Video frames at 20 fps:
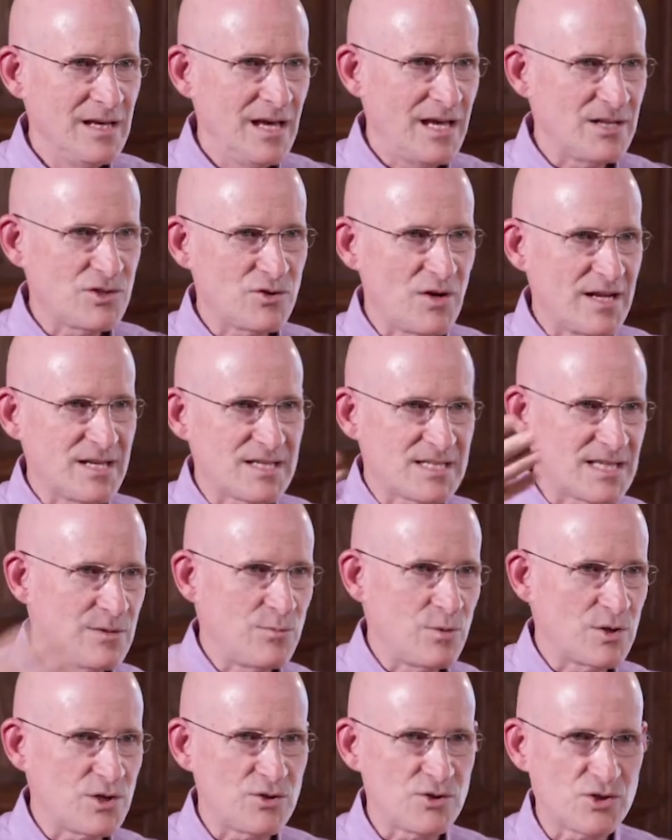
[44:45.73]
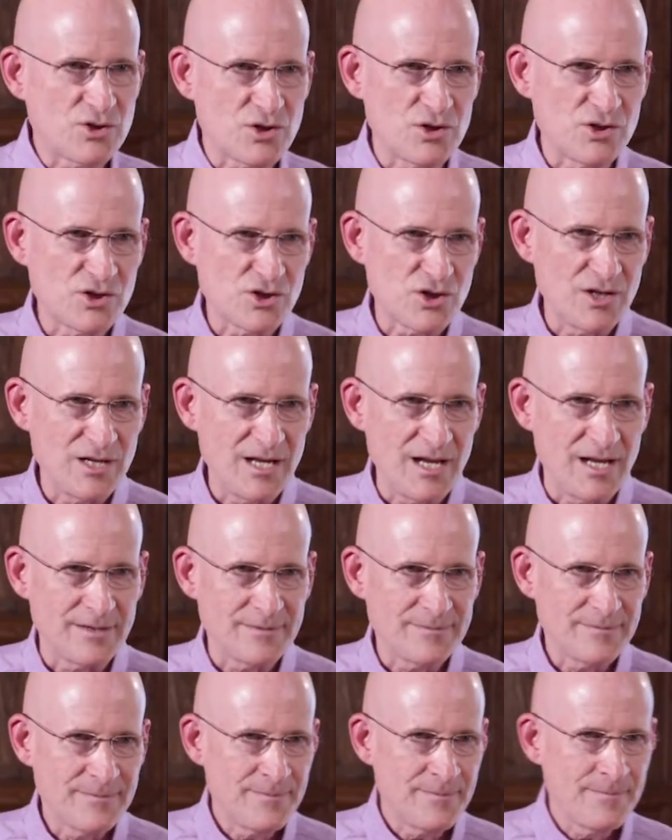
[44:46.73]
and try to see what you should and shouldn't
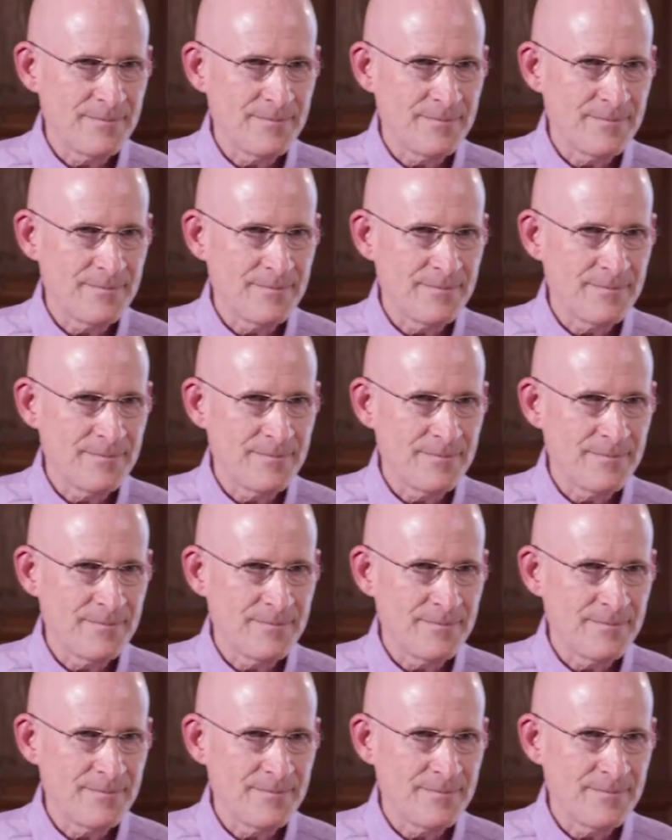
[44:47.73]
eat.